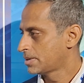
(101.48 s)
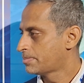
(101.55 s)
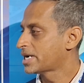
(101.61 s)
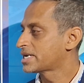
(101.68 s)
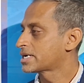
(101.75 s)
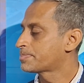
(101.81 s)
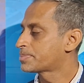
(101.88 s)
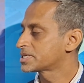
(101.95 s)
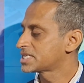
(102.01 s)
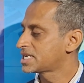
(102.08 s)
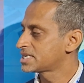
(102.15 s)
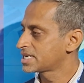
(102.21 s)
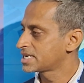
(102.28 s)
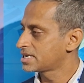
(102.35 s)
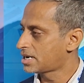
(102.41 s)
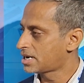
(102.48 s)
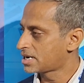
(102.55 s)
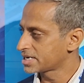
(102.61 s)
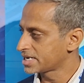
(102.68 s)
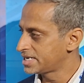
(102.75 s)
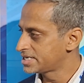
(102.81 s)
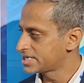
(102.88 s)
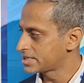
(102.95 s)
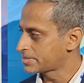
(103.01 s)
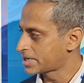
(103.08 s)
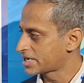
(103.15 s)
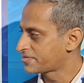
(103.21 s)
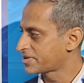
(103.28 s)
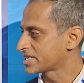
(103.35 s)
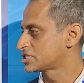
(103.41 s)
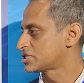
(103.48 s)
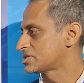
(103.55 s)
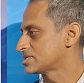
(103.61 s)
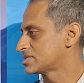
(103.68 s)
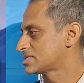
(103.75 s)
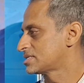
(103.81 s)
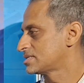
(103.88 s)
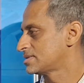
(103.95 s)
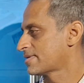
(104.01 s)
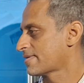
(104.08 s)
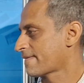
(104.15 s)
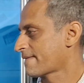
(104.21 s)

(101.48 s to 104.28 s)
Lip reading: By representing our Indian manufacturers.